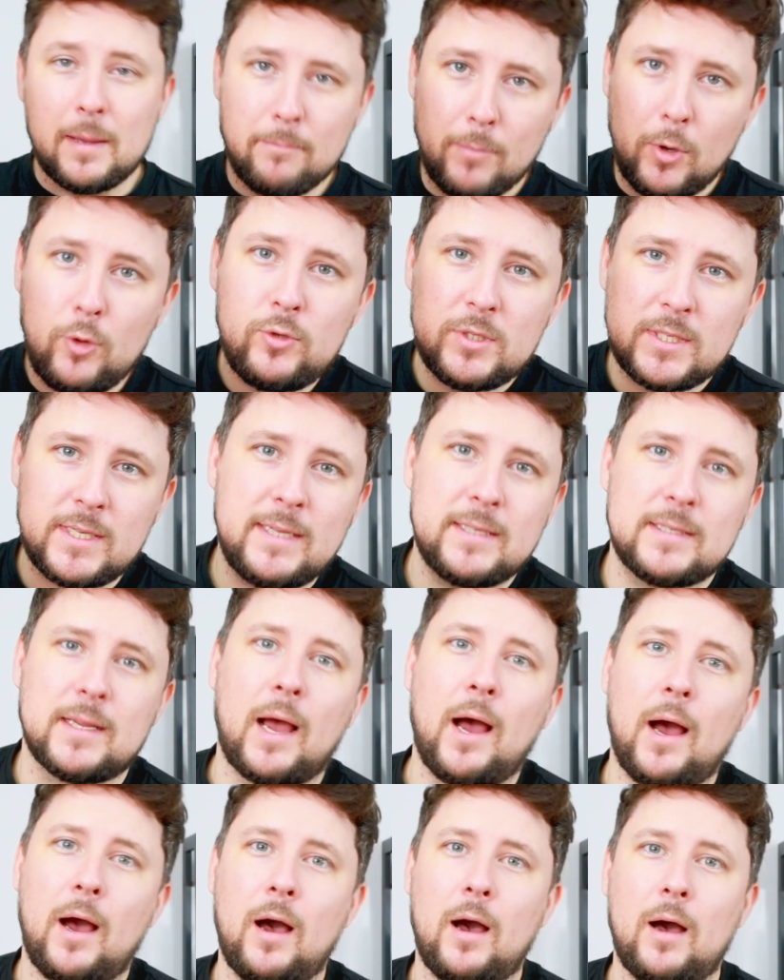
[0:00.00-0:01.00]
Mousses
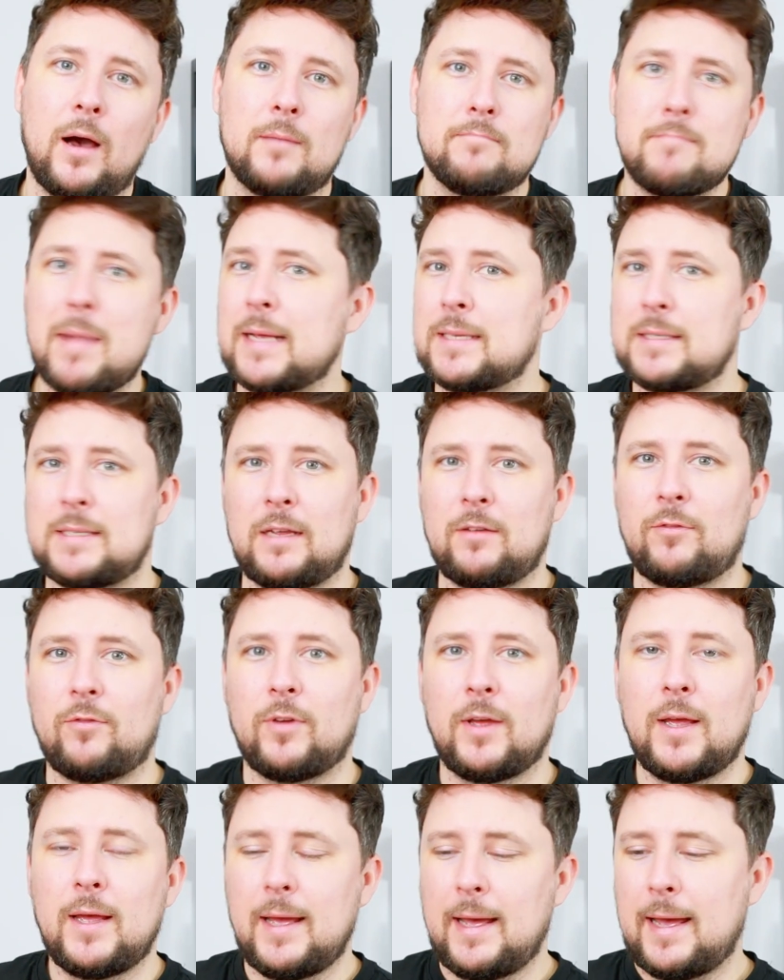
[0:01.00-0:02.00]
are
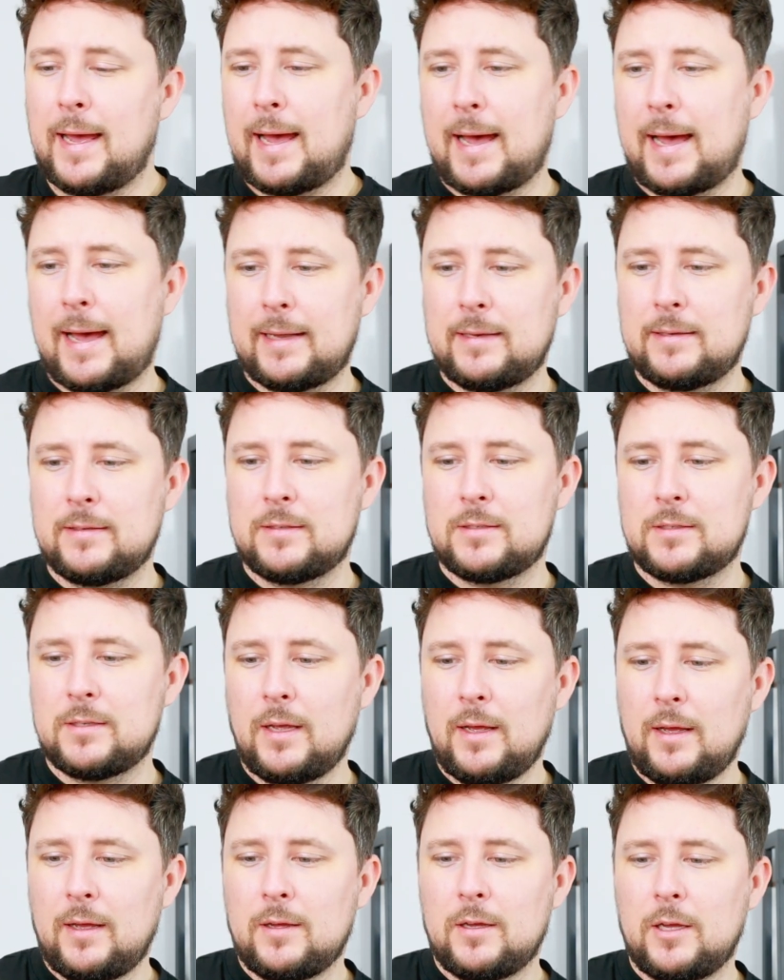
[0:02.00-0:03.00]
massive, and
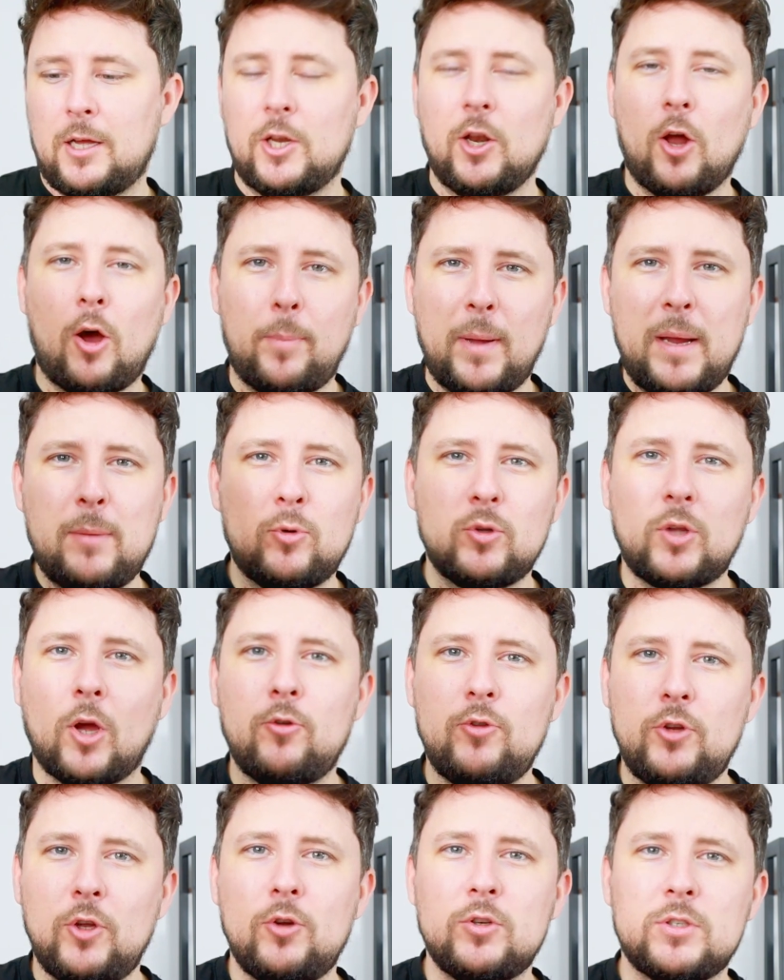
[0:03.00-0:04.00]
a lot of people
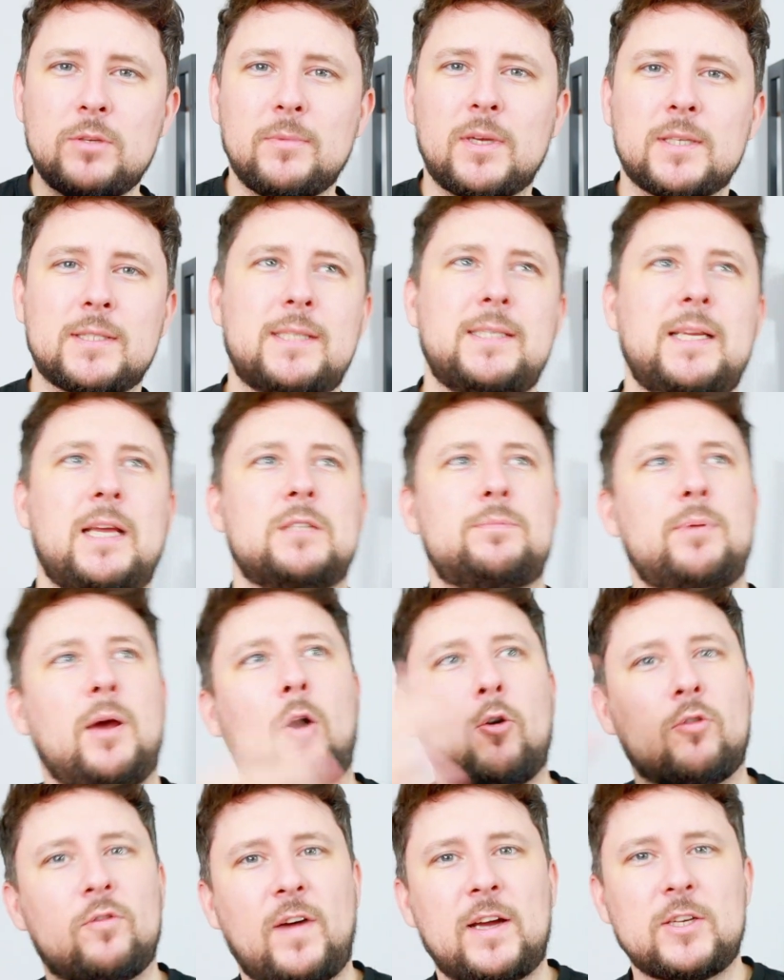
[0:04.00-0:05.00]
don't use them because they see it as a bit
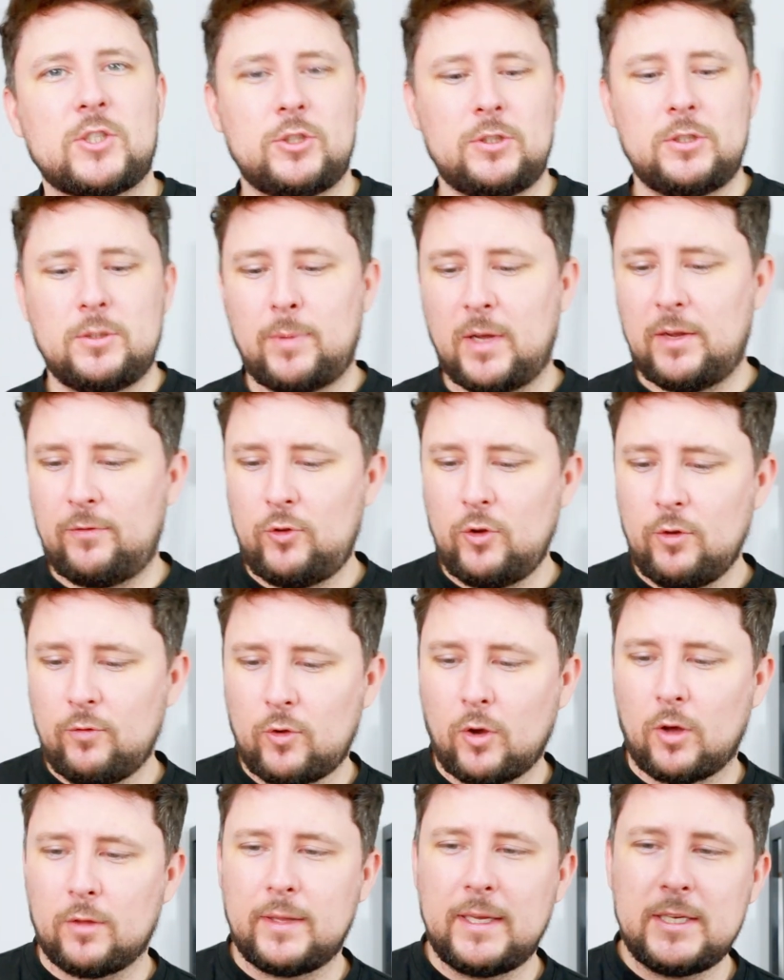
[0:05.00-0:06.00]
old-fashioned, but if
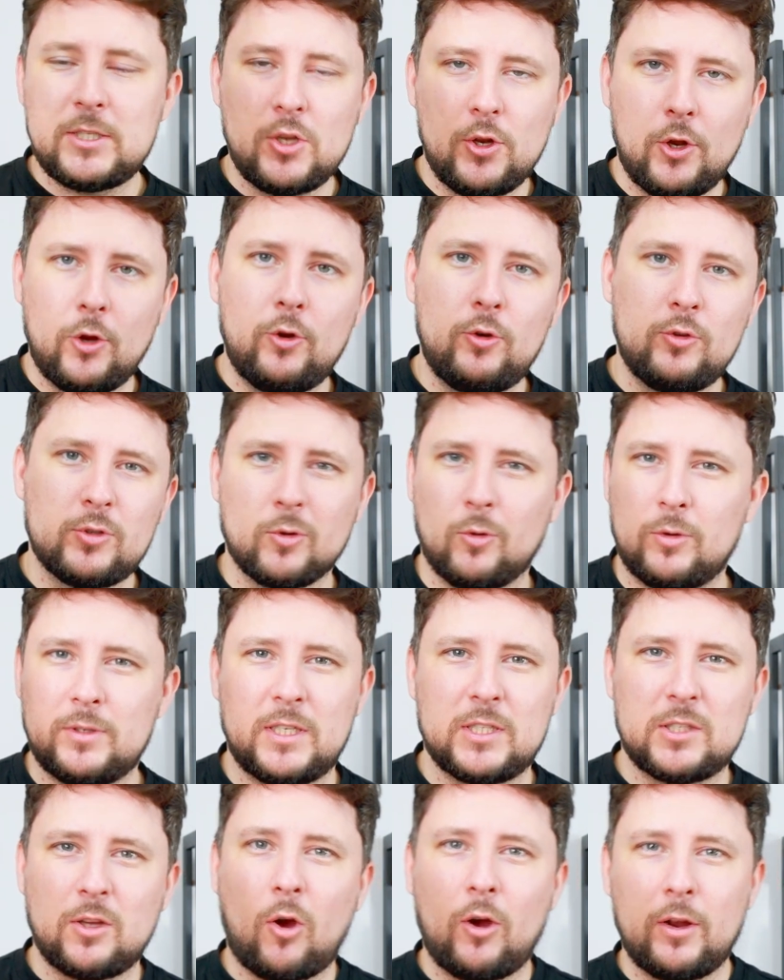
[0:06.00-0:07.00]
you've got these new sort of
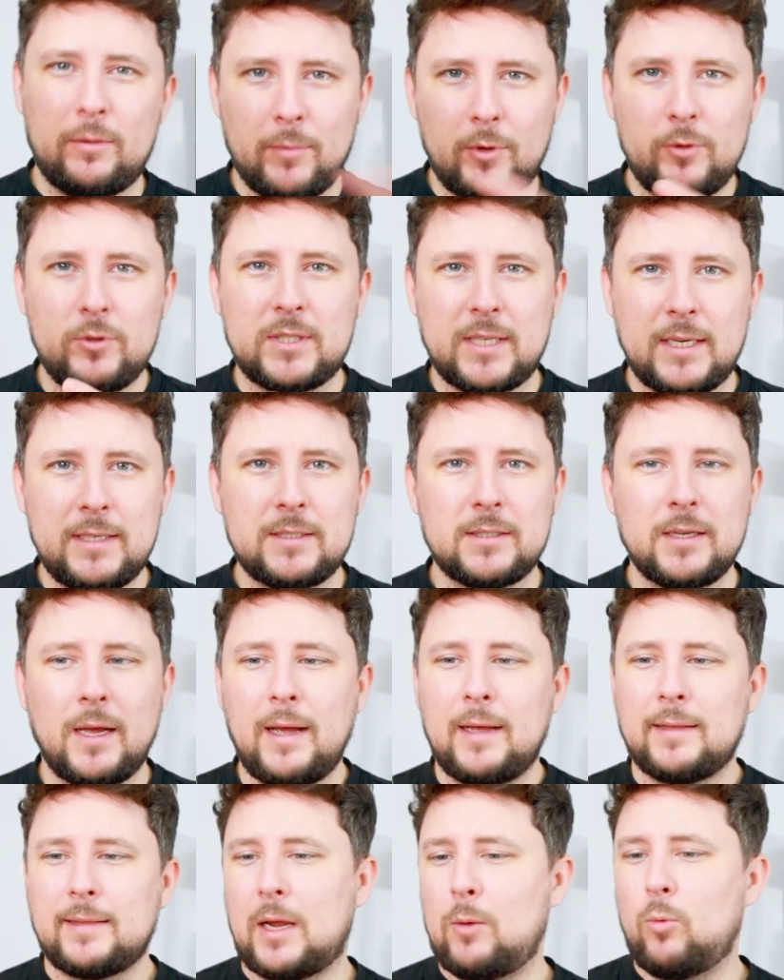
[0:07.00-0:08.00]
design mousses,
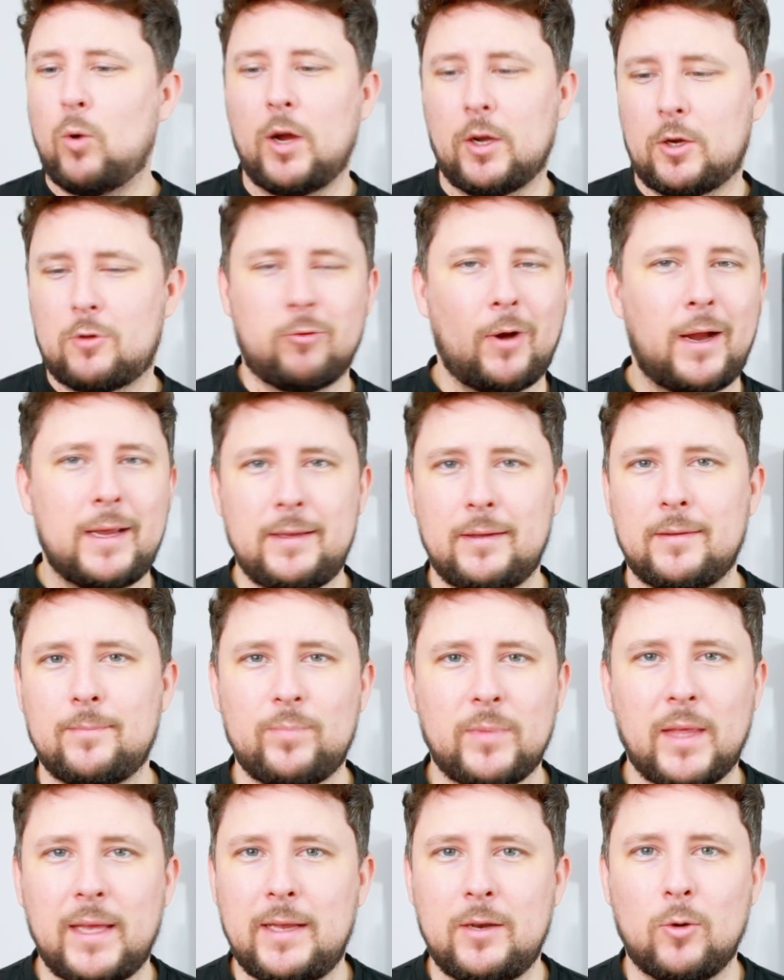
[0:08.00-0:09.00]
they work
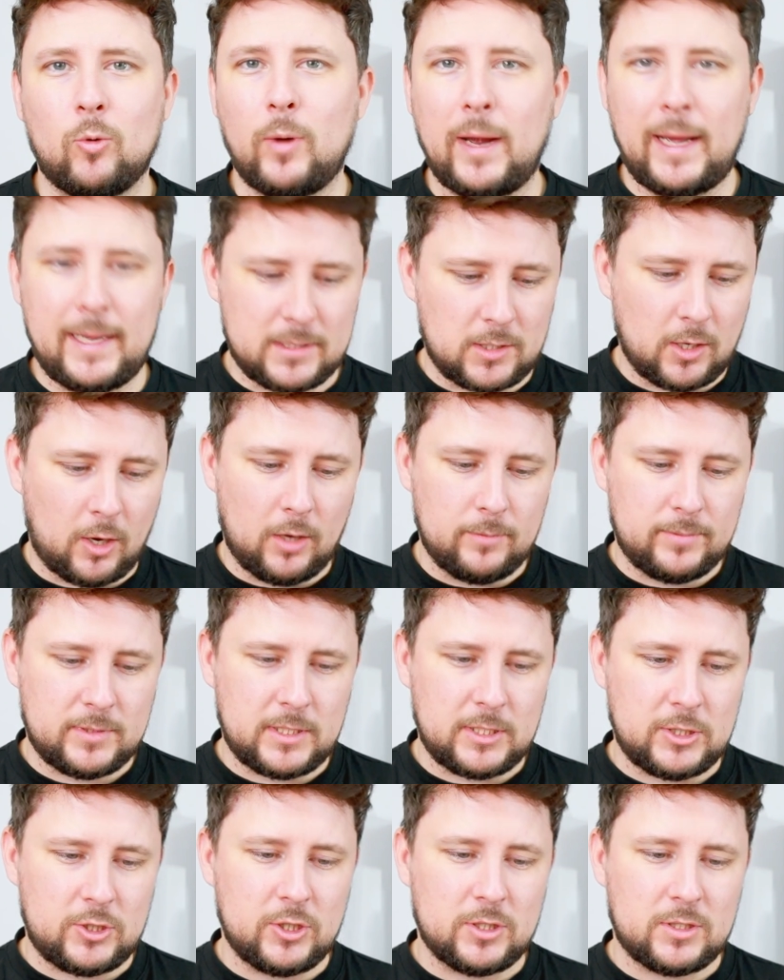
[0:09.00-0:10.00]
great in all hair
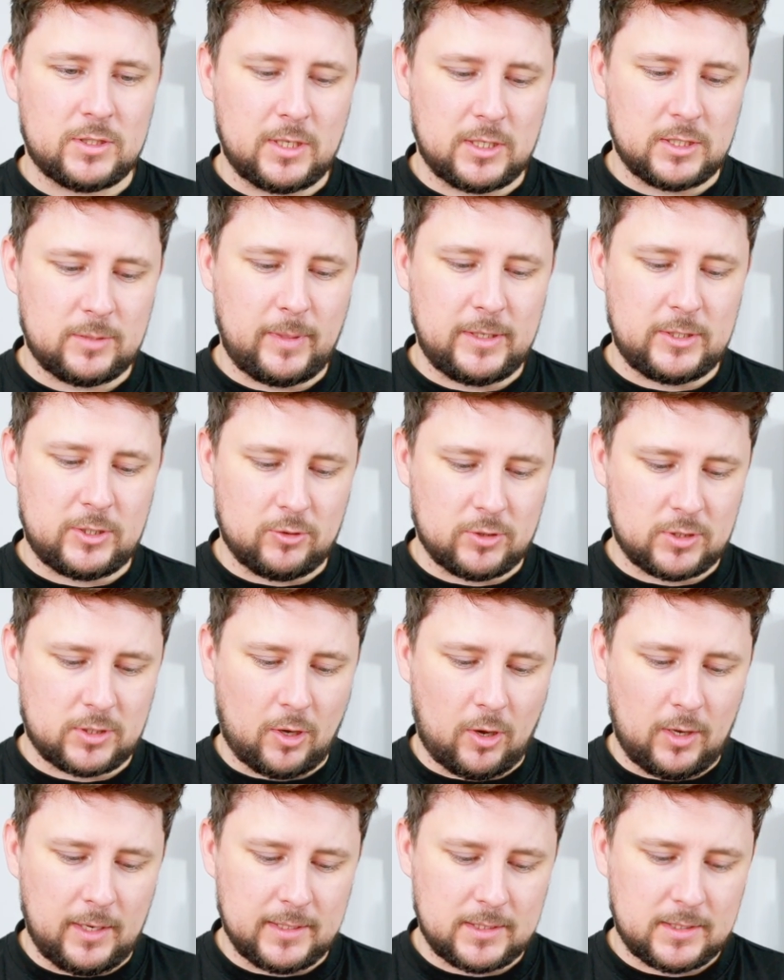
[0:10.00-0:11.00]
types. It's just a speak to your
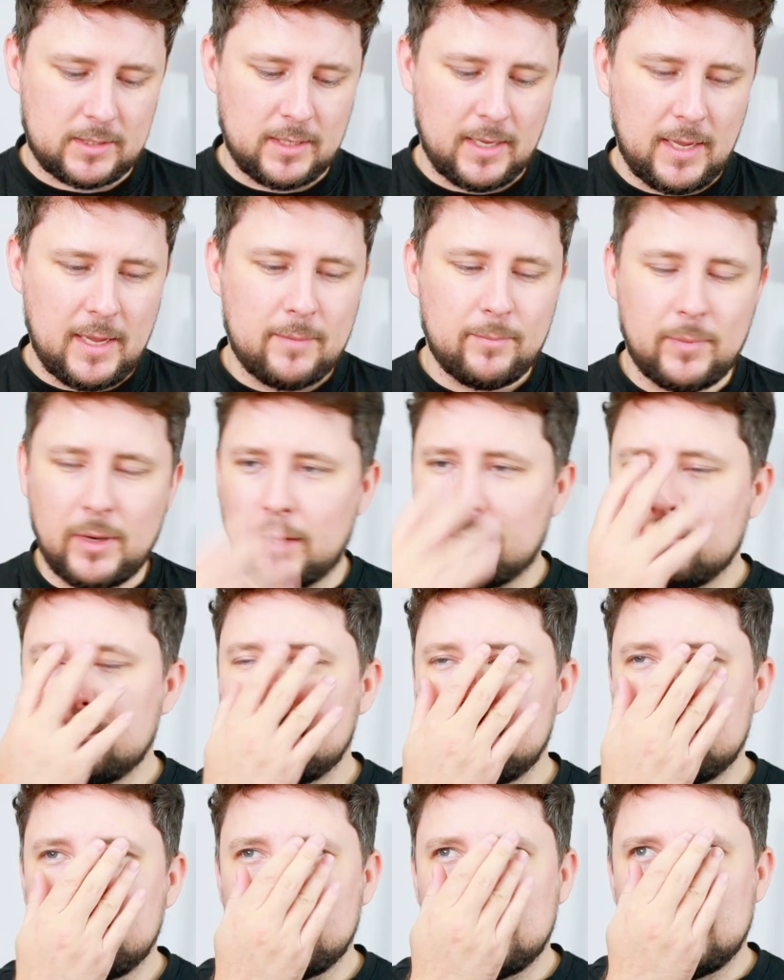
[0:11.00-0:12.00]
stylist.
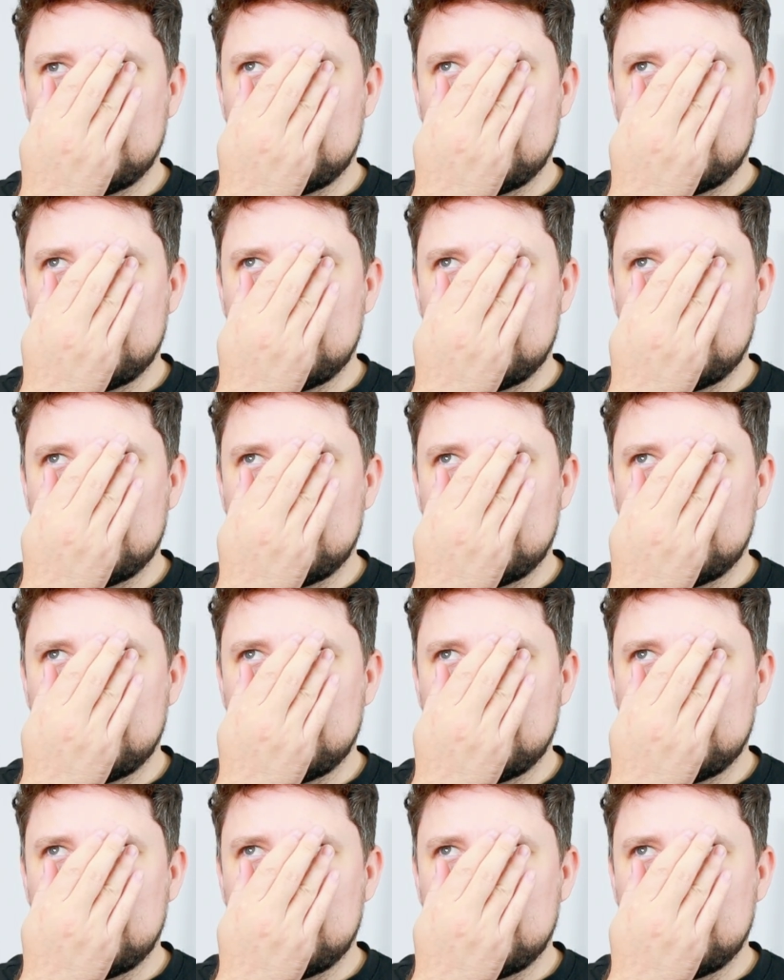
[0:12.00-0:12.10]
But